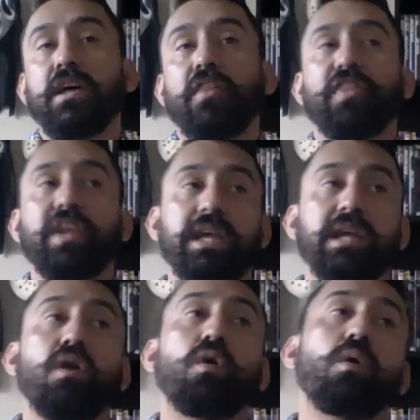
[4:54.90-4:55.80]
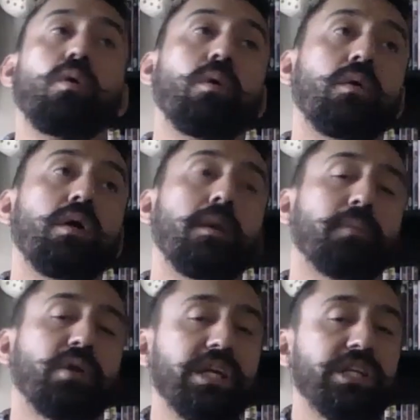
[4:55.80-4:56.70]
the whole
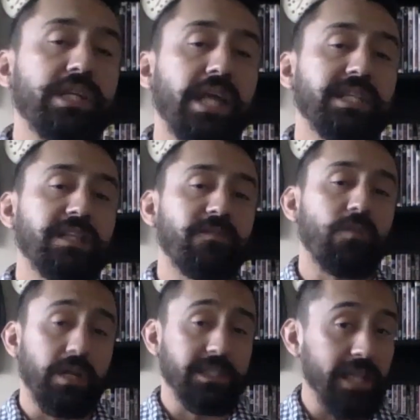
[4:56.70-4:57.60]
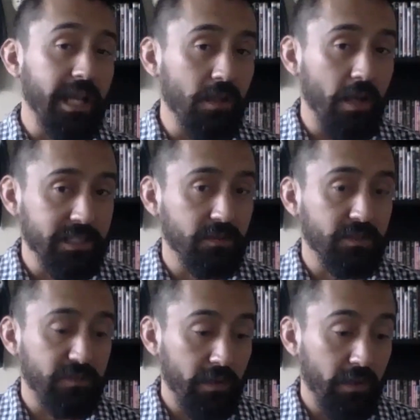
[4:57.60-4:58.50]
appreciation for a psychological
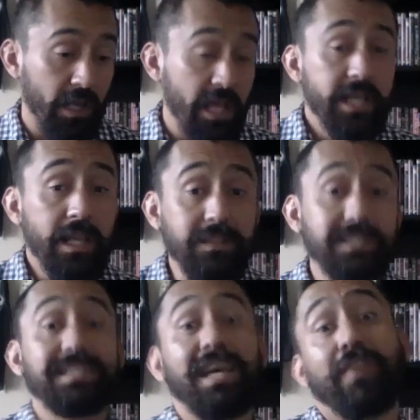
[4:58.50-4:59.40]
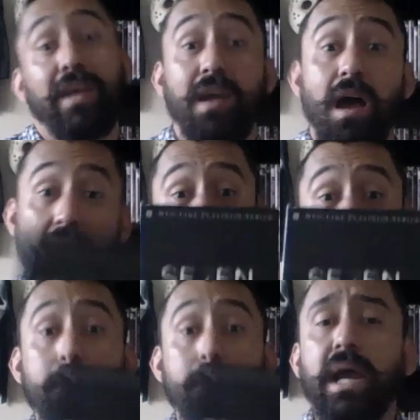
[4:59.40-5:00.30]
thriller. Now, 7
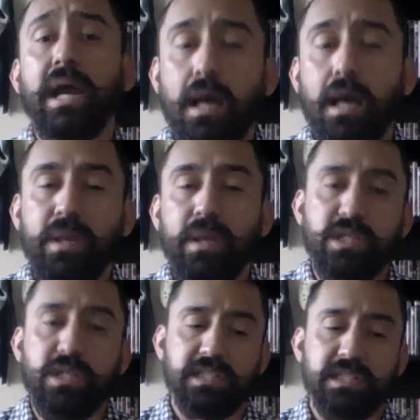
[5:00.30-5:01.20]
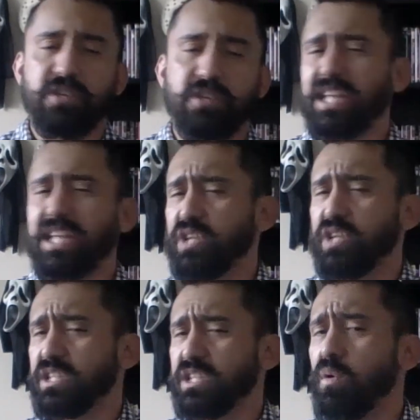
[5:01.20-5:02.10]
might not be what you consider a
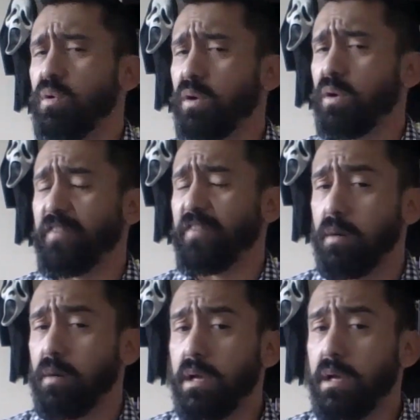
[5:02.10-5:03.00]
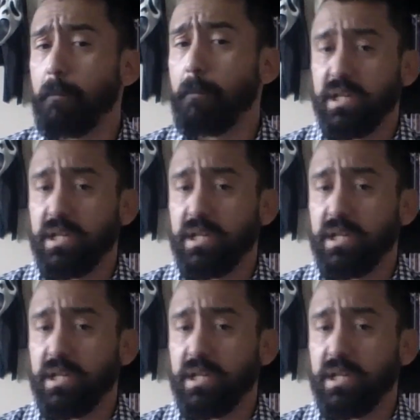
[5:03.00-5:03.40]
traditional horror film, but the